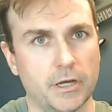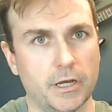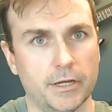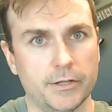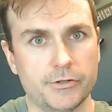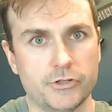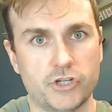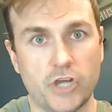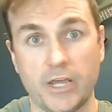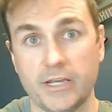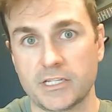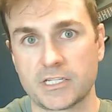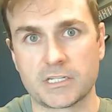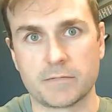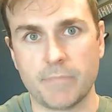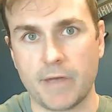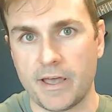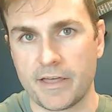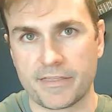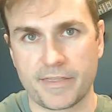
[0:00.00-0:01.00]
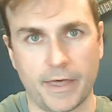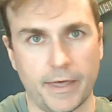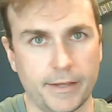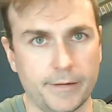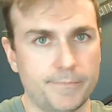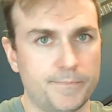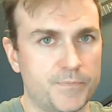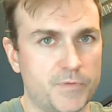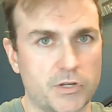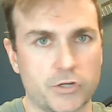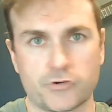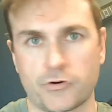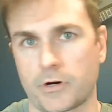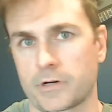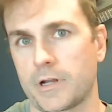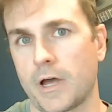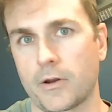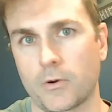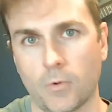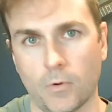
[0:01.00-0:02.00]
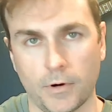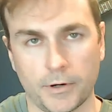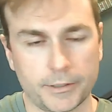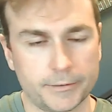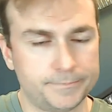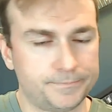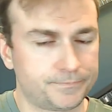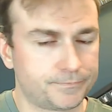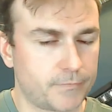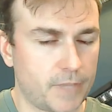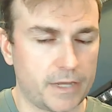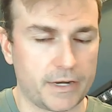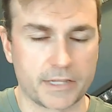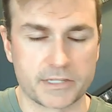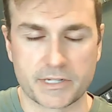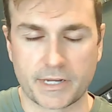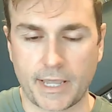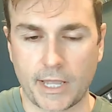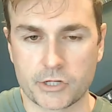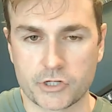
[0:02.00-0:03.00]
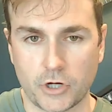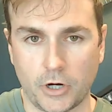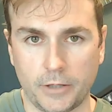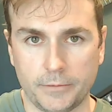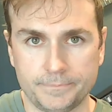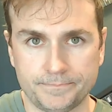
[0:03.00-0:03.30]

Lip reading: jsmith@district.org and it's a catch-all,